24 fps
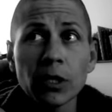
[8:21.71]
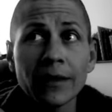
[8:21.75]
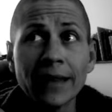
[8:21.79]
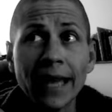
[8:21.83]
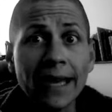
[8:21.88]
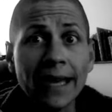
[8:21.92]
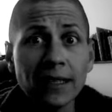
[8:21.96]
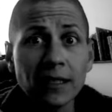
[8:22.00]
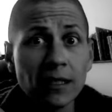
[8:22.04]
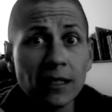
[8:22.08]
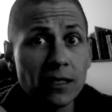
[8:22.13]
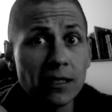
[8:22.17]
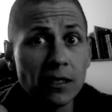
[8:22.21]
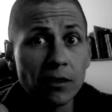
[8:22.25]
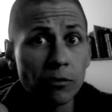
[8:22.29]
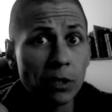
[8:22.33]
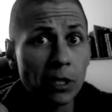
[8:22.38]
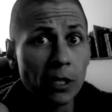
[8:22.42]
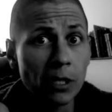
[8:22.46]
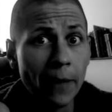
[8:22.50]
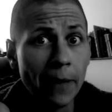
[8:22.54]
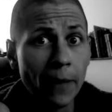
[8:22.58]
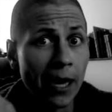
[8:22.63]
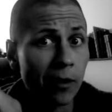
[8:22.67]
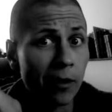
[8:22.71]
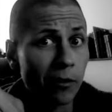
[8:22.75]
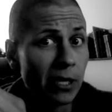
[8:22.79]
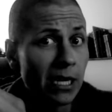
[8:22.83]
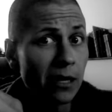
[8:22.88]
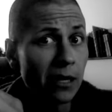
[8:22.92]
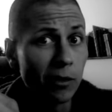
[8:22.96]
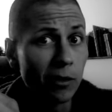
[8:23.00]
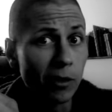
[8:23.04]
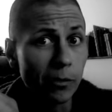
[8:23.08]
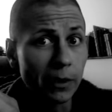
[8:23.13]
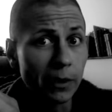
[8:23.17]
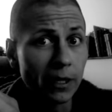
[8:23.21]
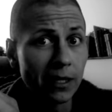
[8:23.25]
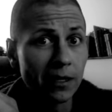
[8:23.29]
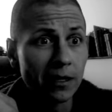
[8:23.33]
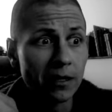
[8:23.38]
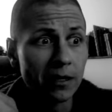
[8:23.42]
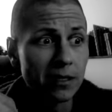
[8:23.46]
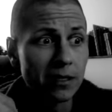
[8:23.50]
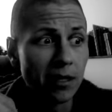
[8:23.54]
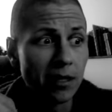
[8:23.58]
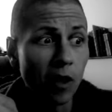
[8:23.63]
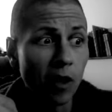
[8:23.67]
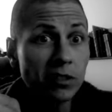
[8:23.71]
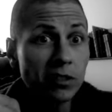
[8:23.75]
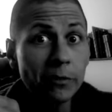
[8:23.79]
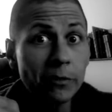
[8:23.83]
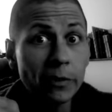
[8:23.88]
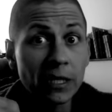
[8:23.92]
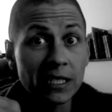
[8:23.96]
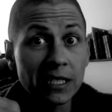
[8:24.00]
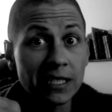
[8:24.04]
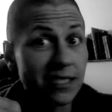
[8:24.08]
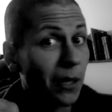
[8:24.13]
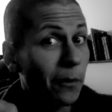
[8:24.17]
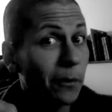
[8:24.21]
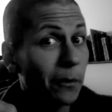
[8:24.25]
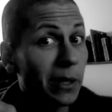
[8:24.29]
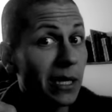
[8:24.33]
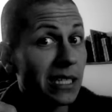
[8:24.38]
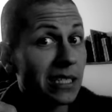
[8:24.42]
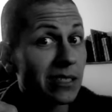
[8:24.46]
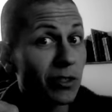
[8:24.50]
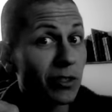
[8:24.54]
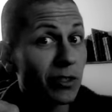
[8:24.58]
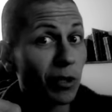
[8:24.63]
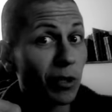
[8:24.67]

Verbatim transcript: that doesn't really matter either because ultimately somebody's